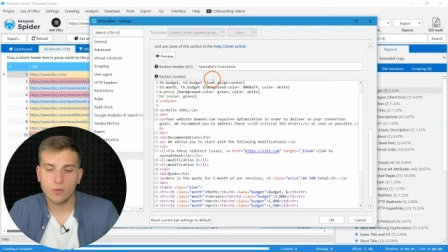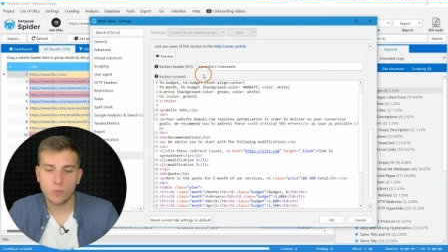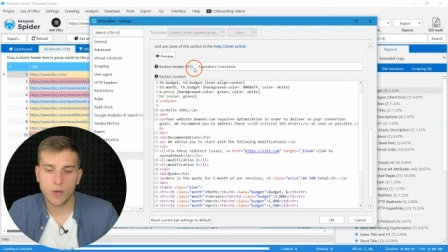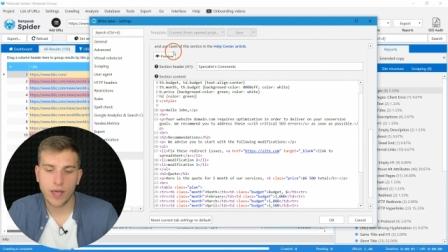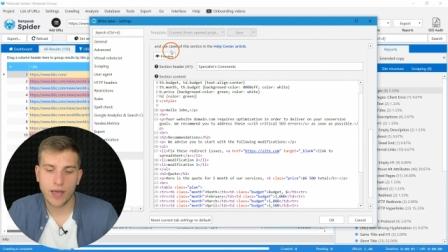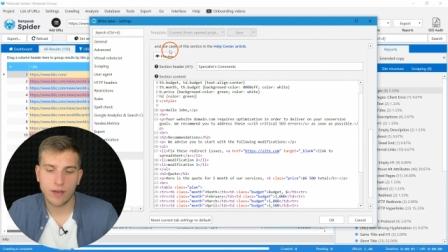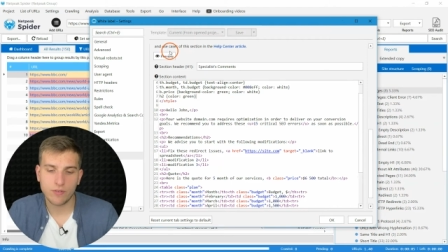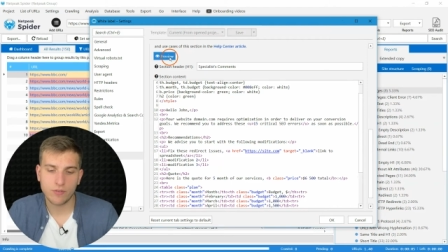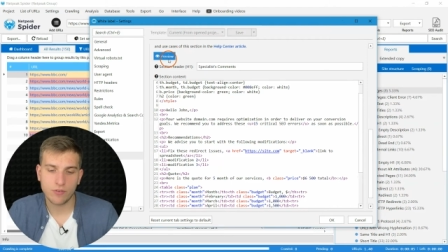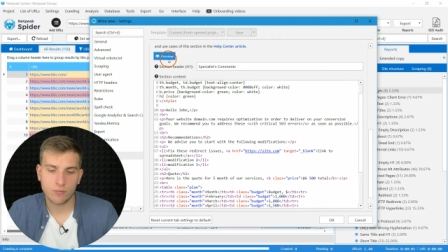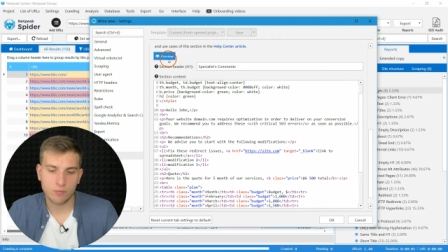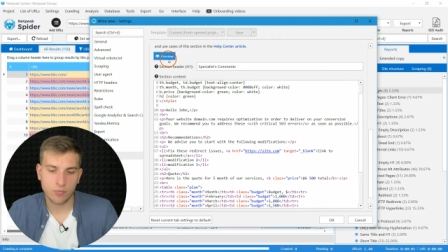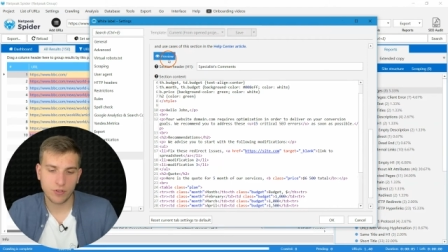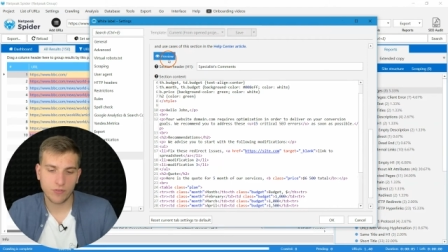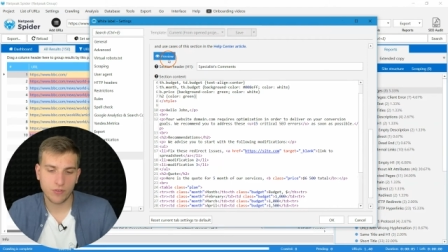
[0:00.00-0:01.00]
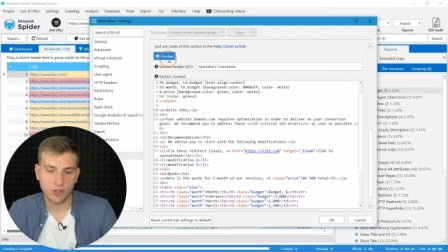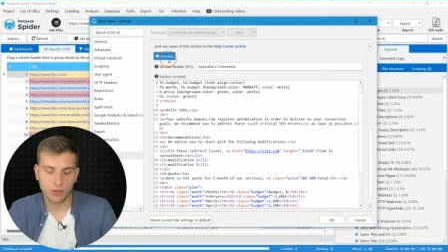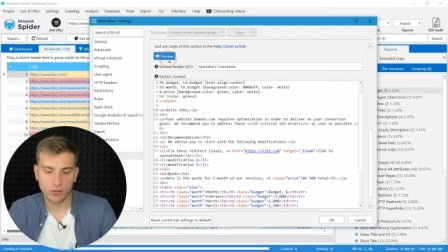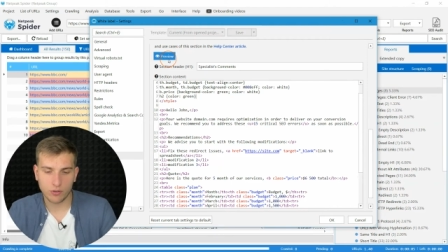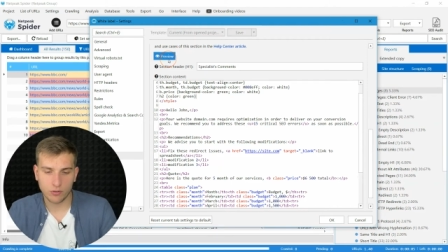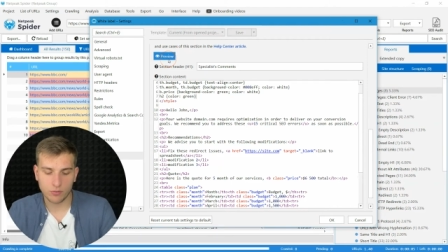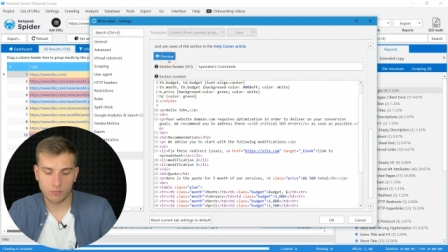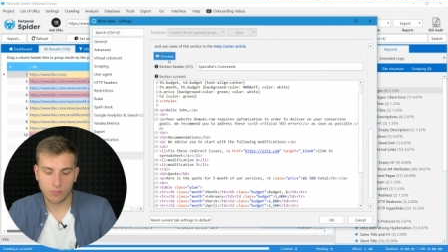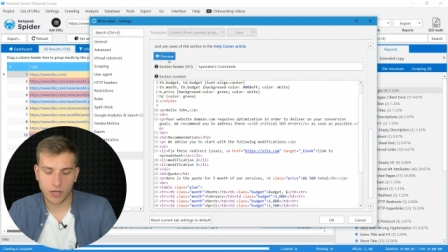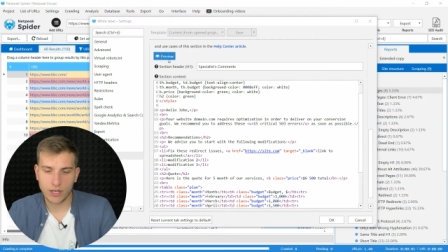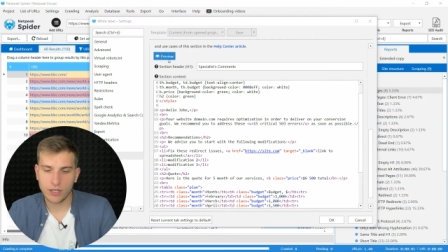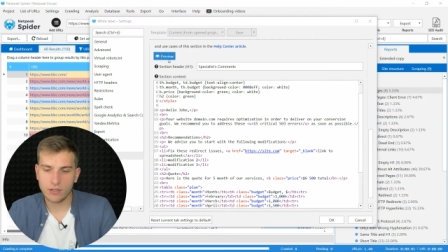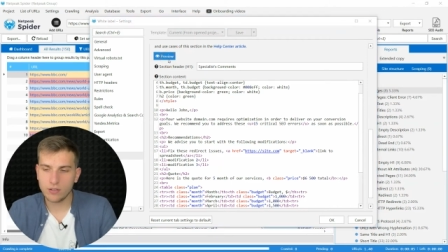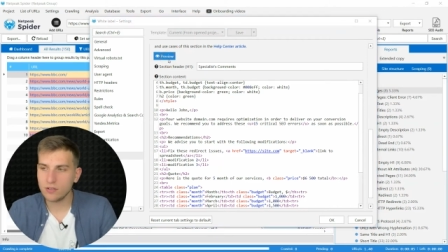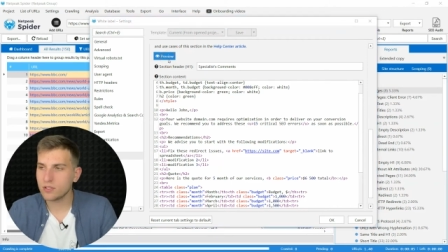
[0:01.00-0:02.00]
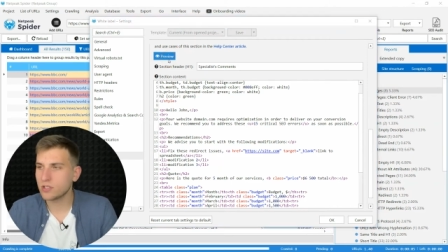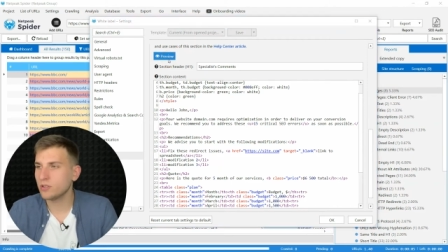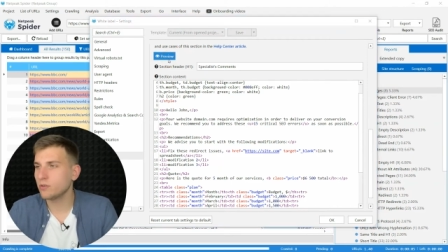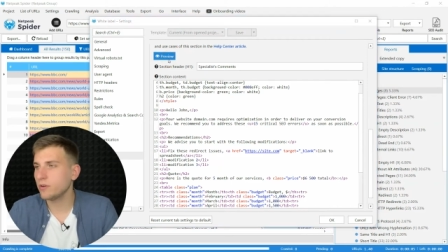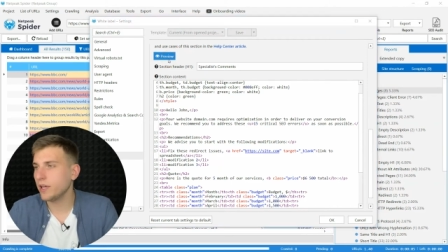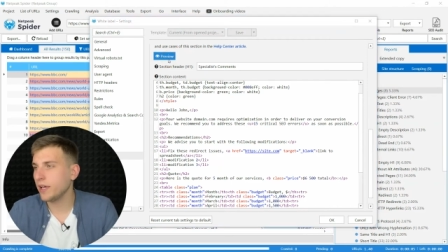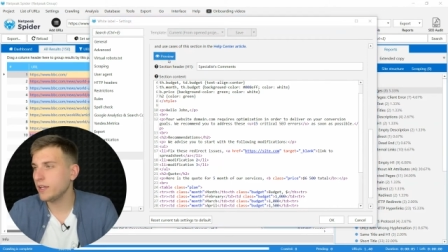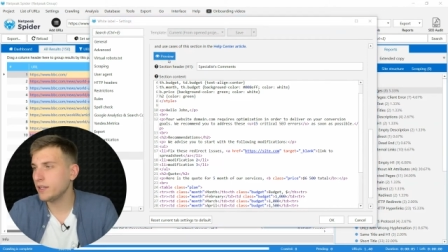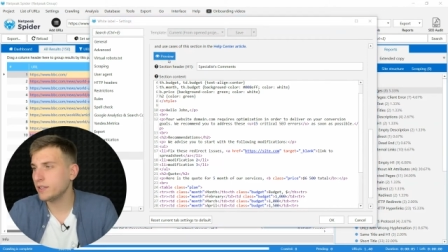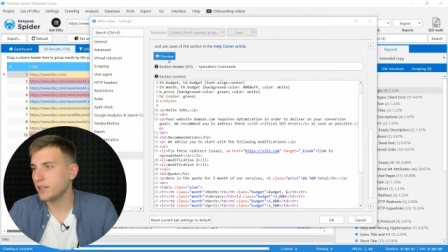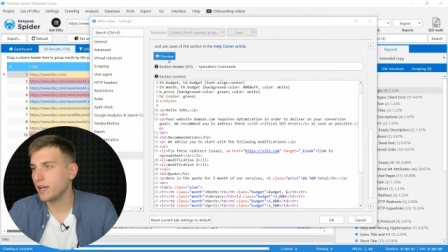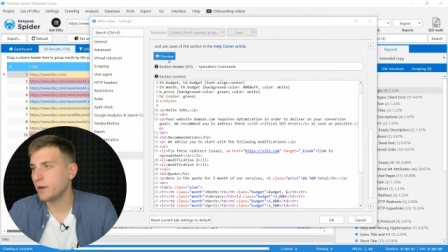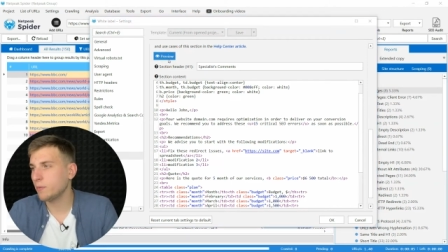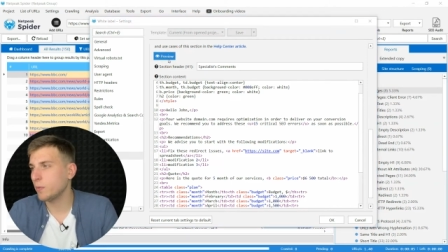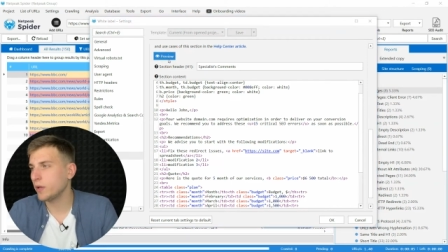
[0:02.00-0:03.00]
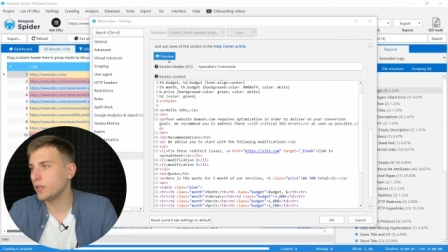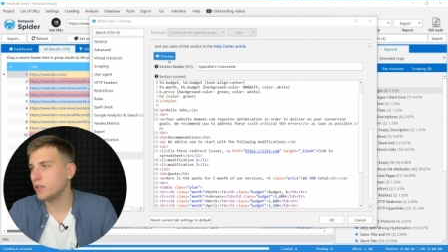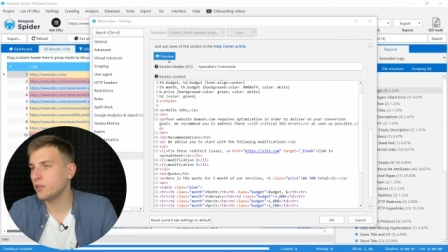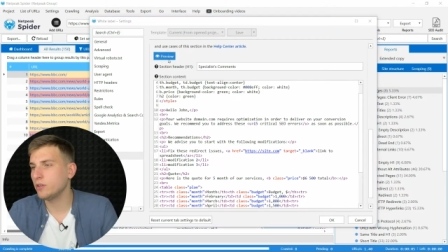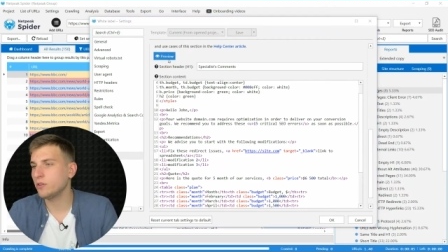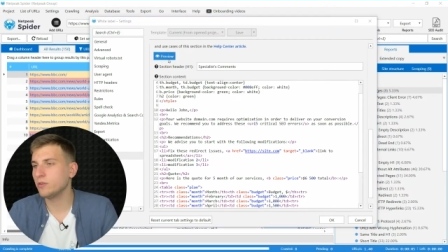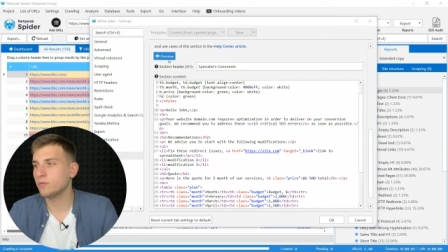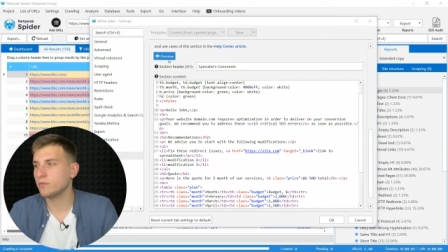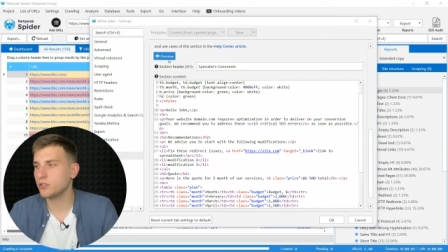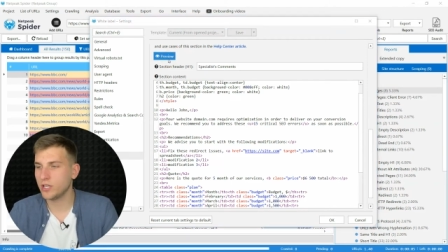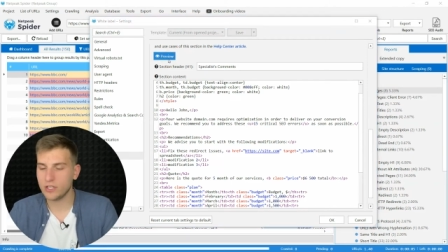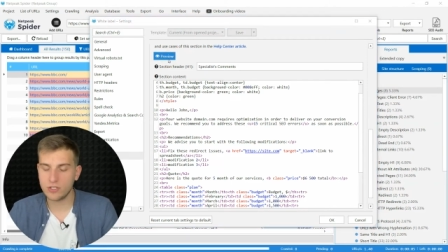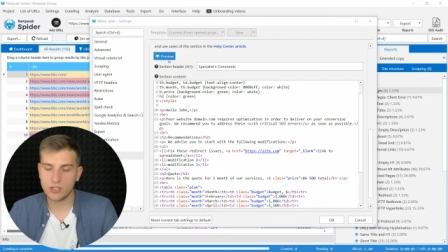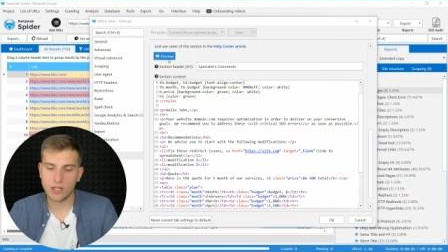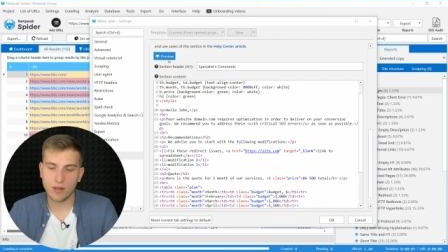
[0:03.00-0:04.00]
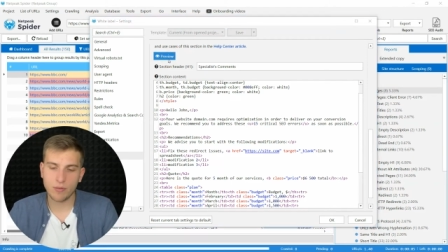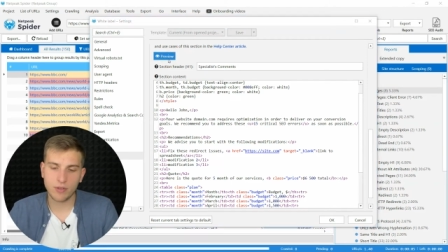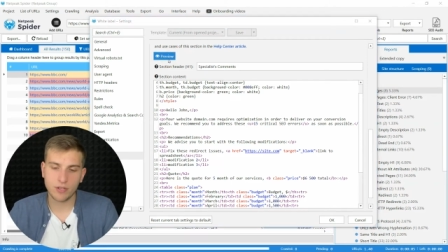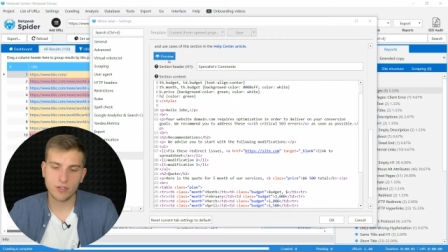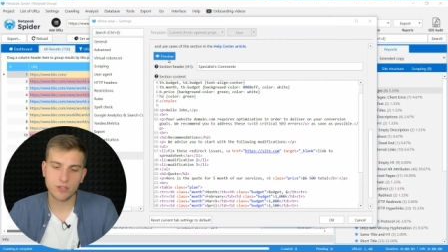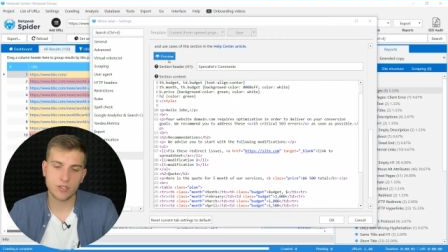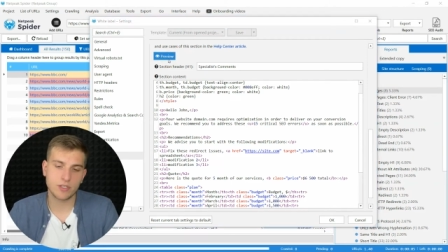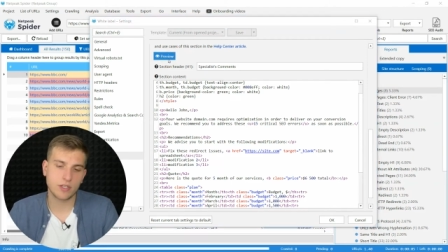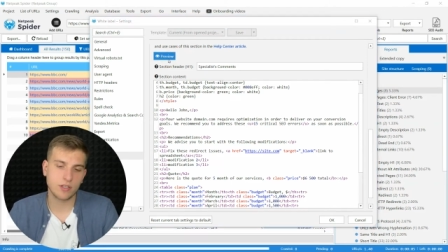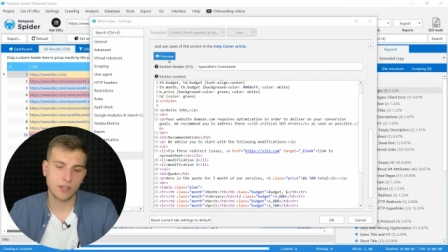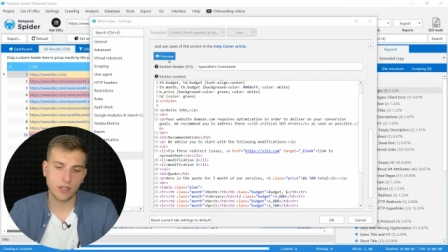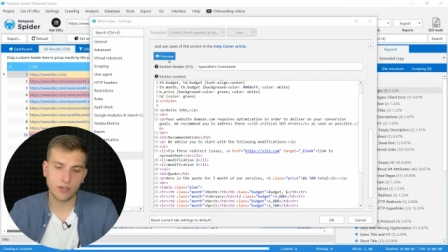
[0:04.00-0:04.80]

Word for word: we have preview button, so anytime when you change something, just click